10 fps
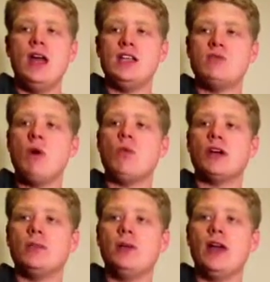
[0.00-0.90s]
is what we're
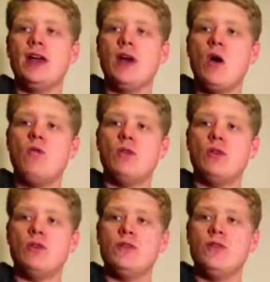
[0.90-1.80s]
going to play
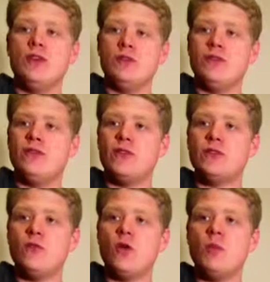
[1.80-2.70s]
over the
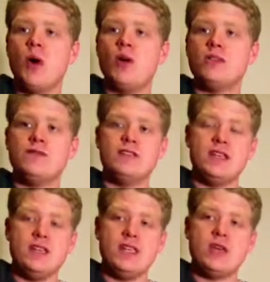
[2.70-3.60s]
first 4 bars of
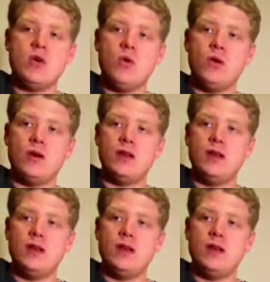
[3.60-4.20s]
the E chord.